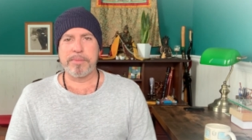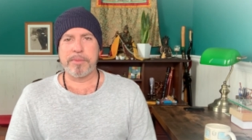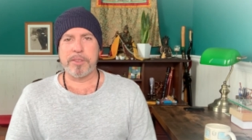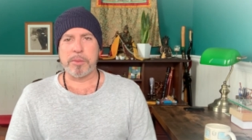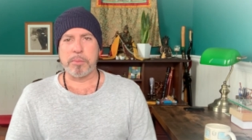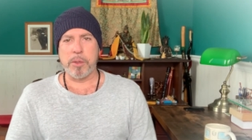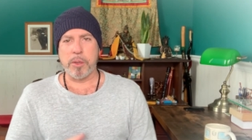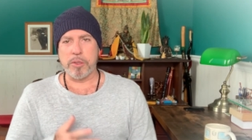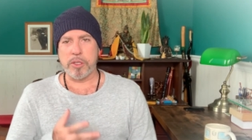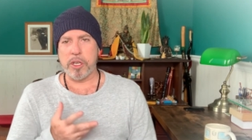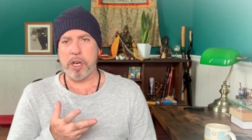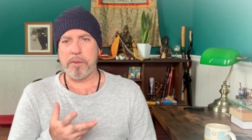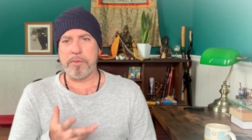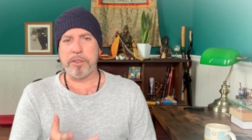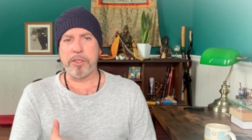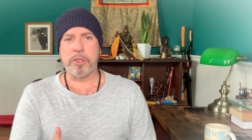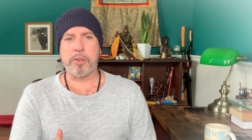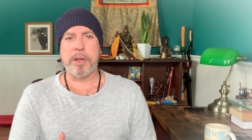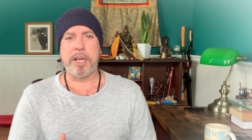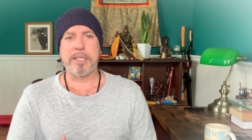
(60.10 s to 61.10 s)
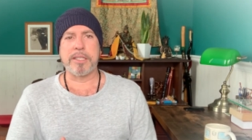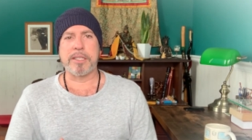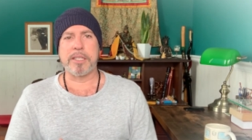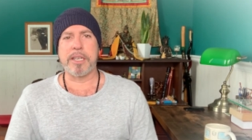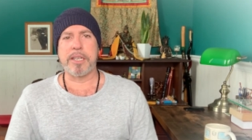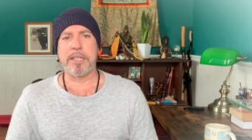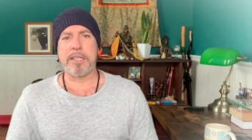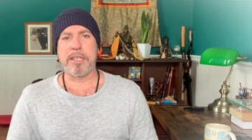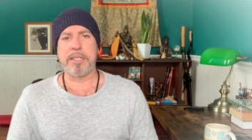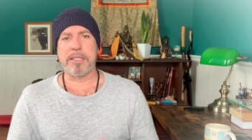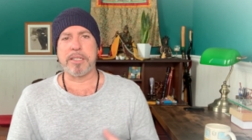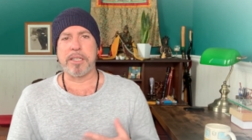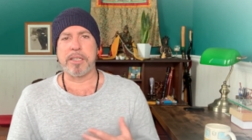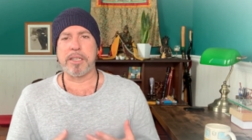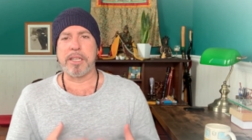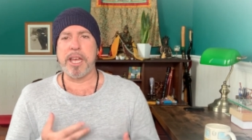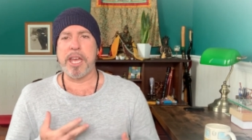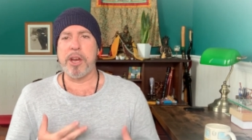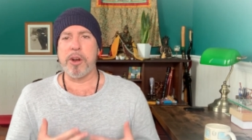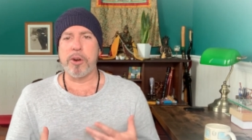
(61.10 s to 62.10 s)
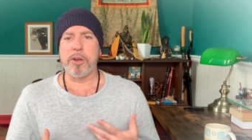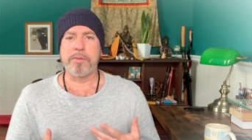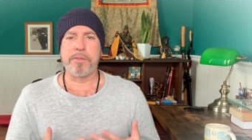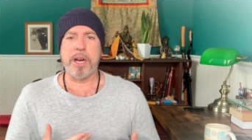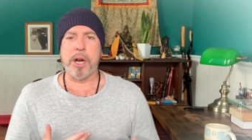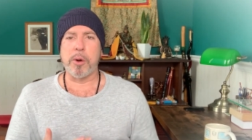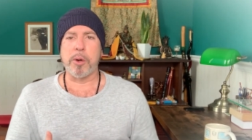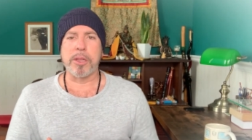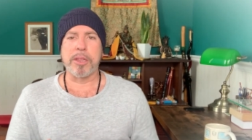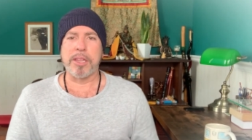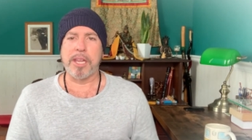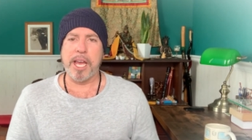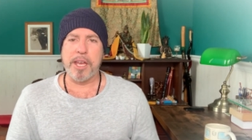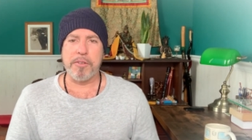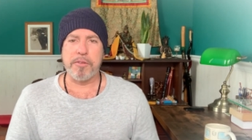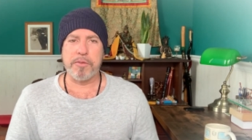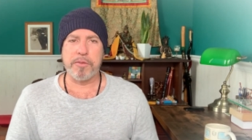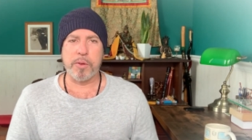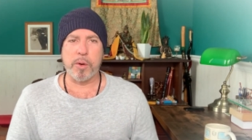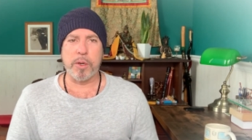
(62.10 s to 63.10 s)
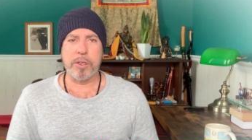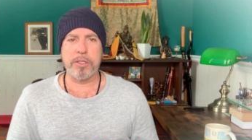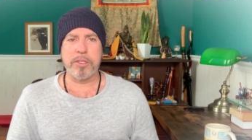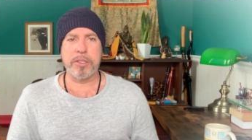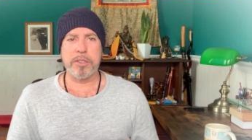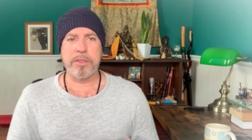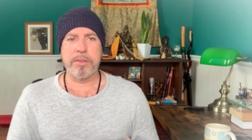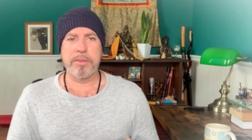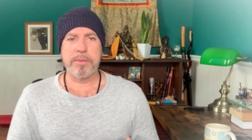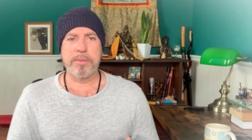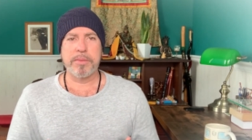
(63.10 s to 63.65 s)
It's most often translated as the layer of our life force.